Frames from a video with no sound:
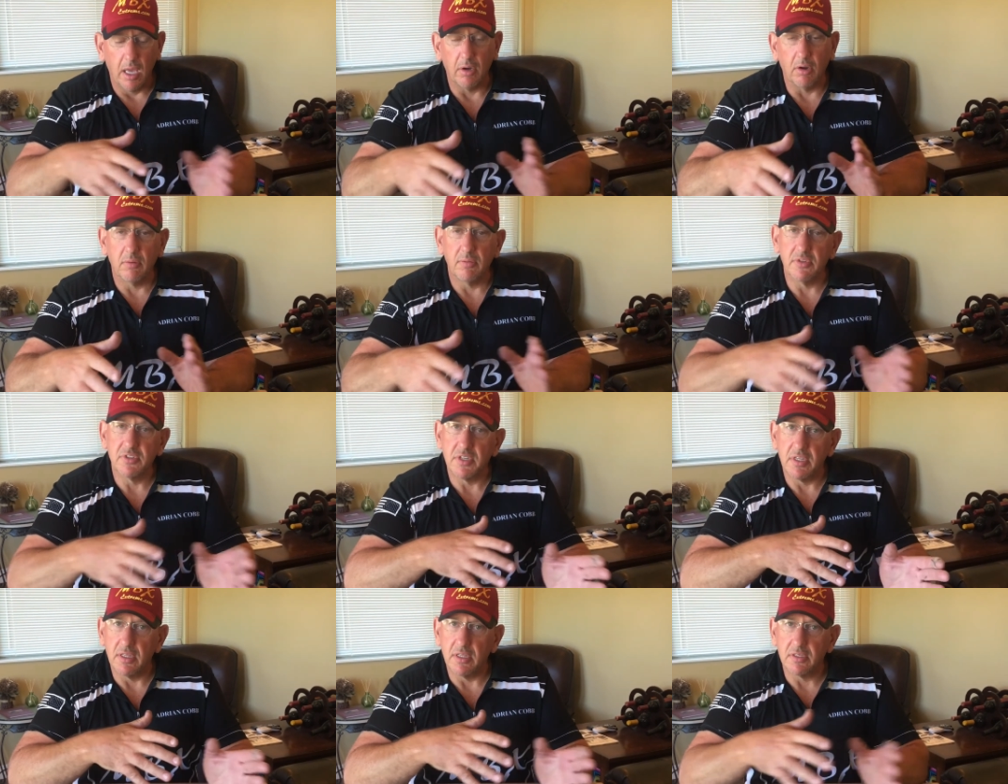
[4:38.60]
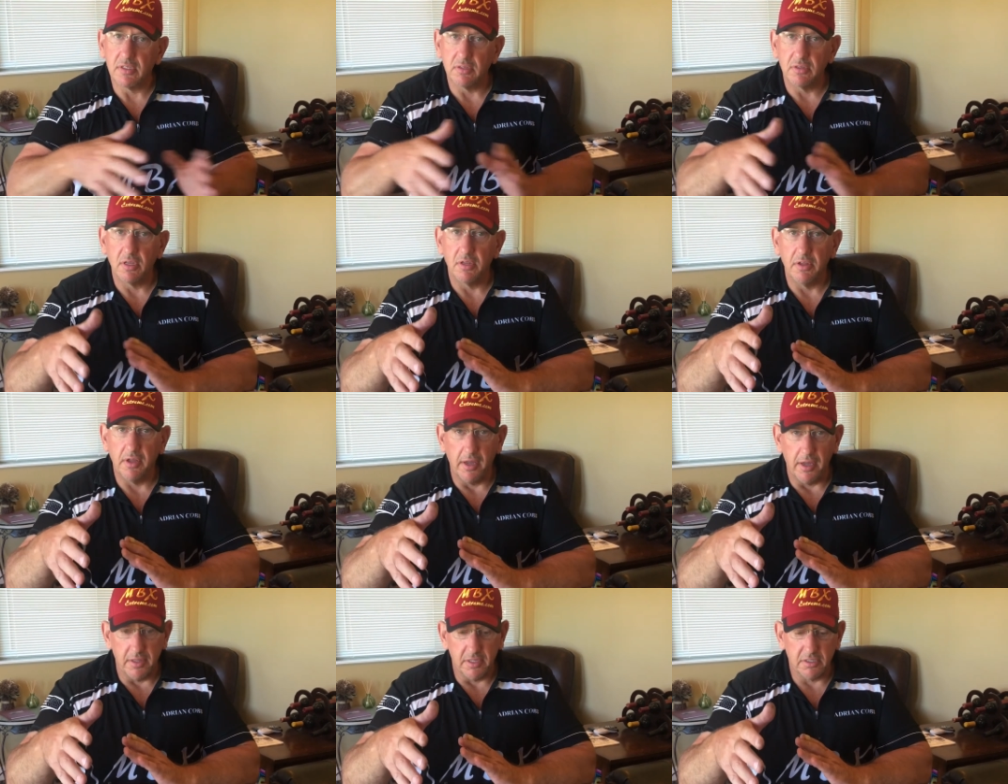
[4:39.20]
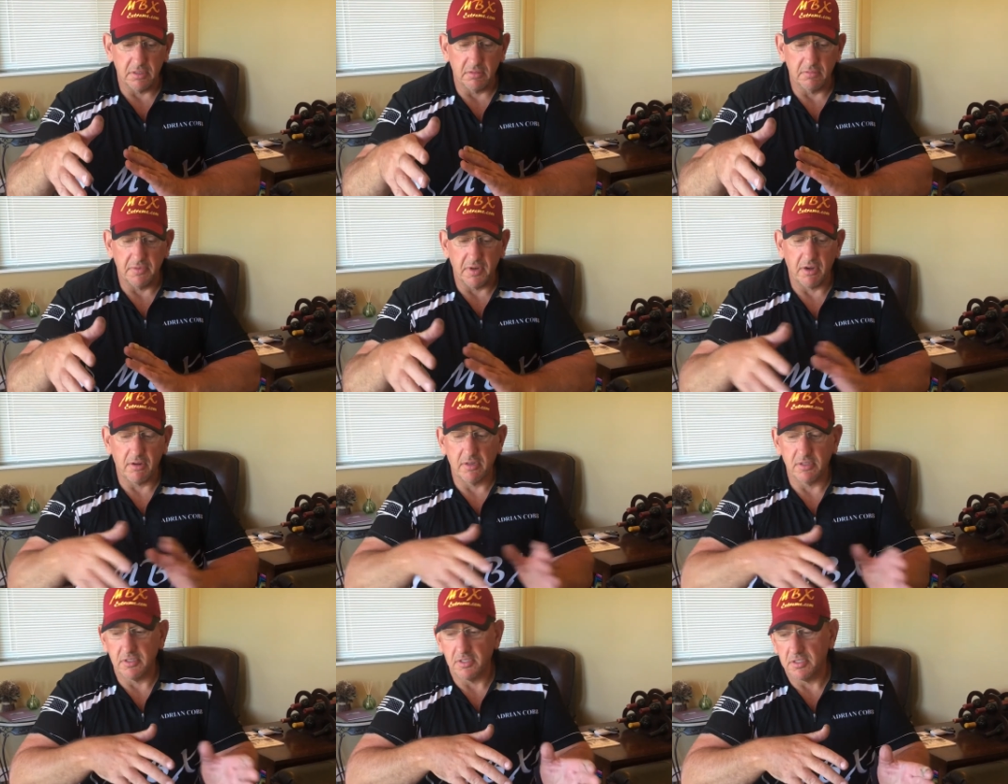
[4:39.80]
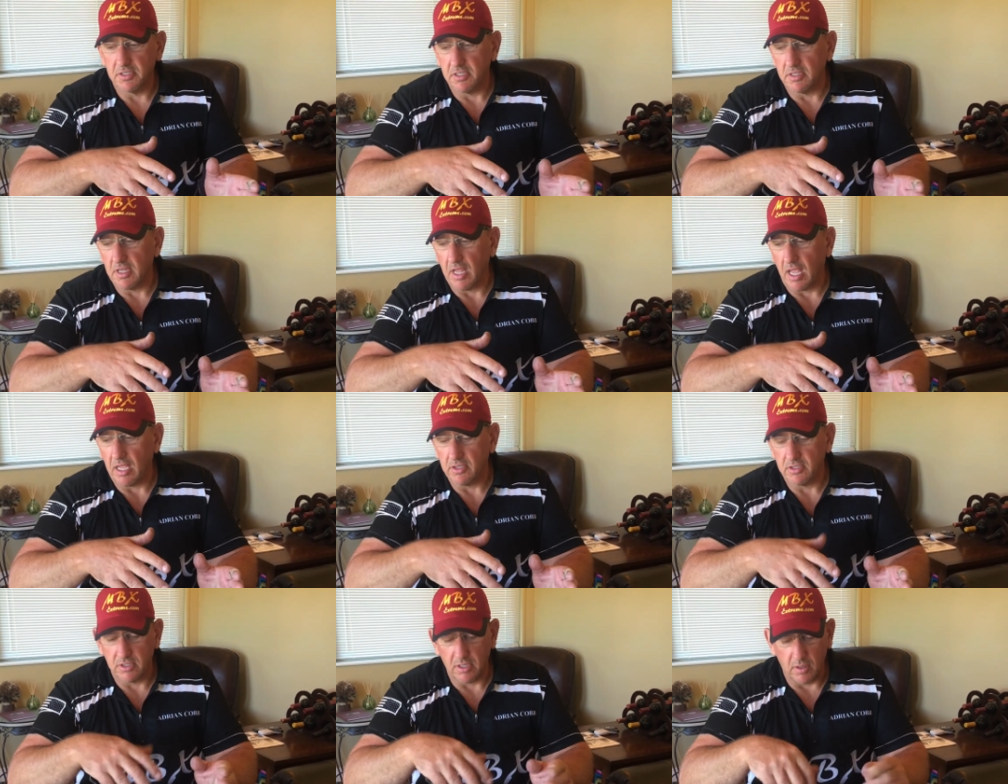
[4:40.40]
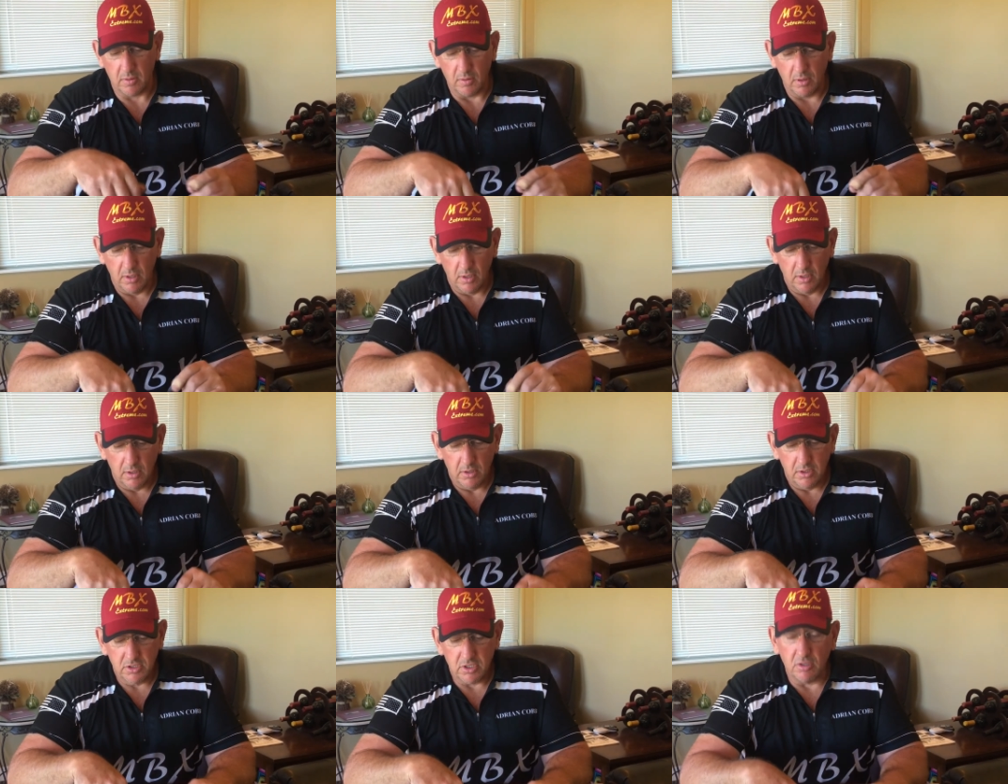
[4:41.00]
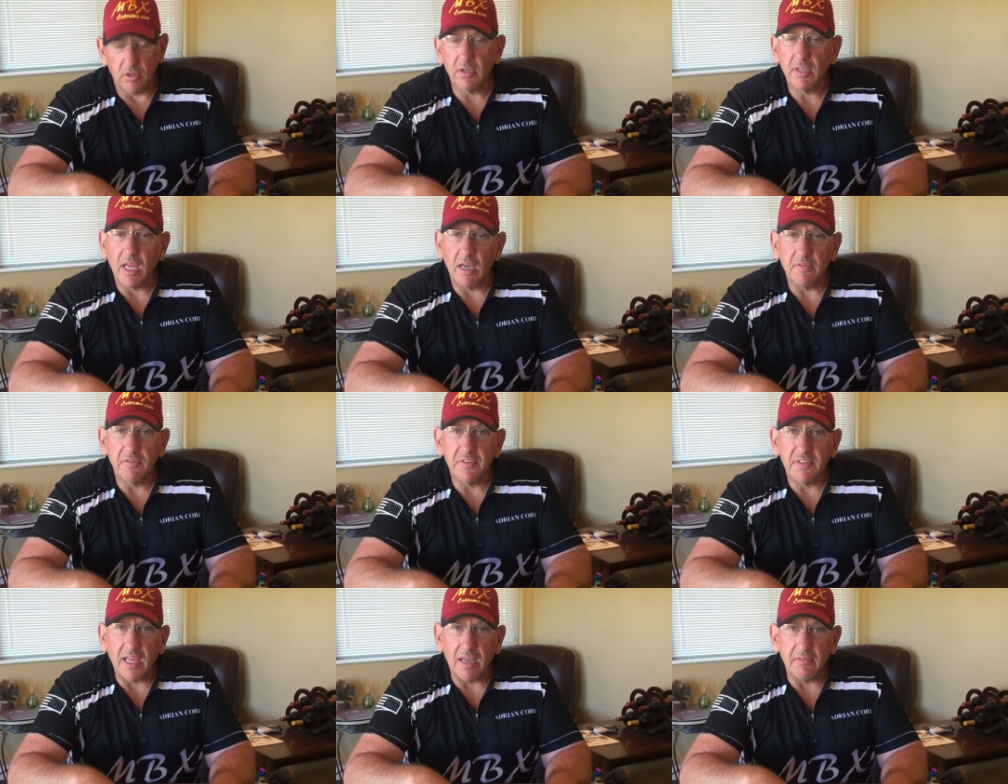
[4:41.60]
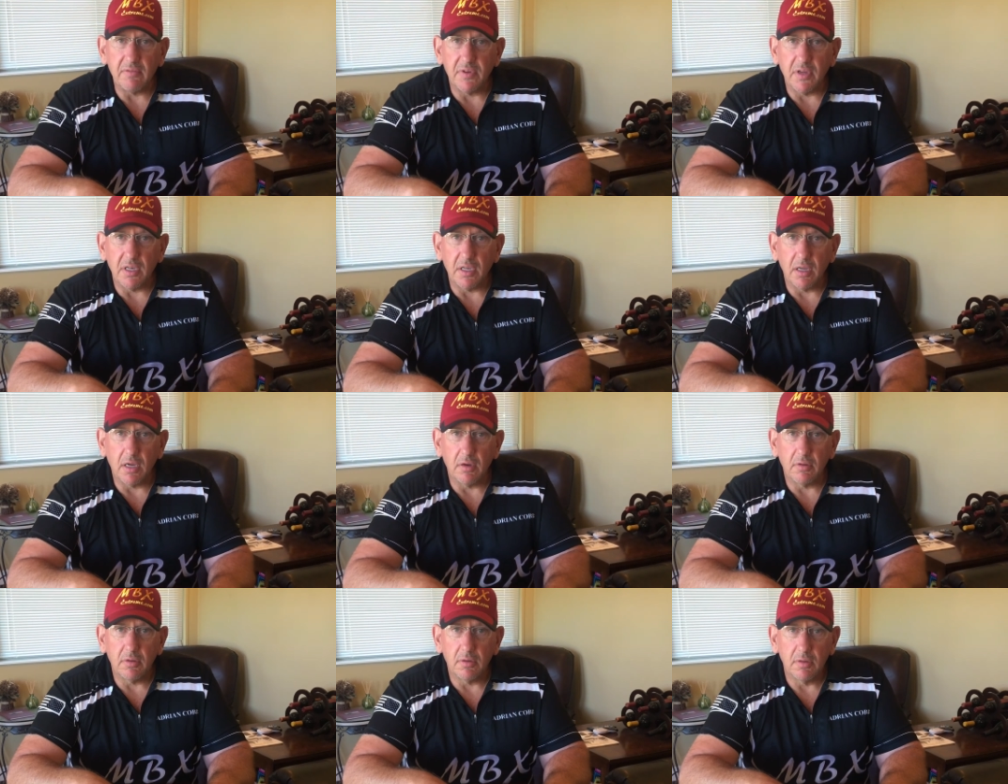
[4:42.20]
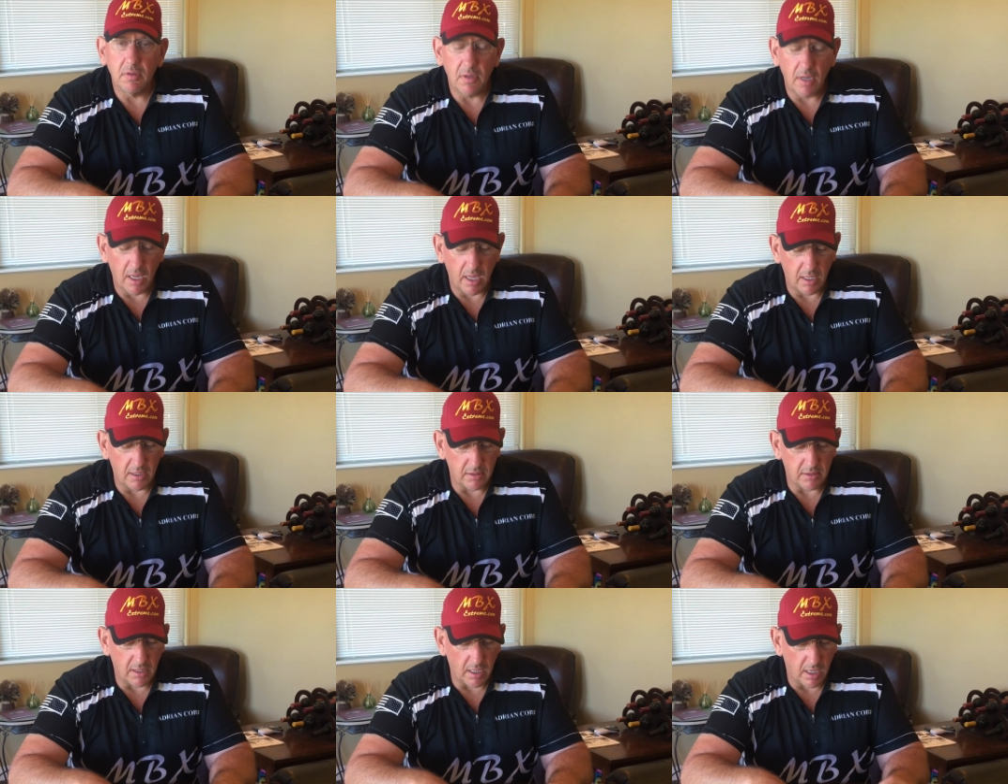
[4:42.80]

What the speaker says: obviously there's some variances in that. So look out for that video, and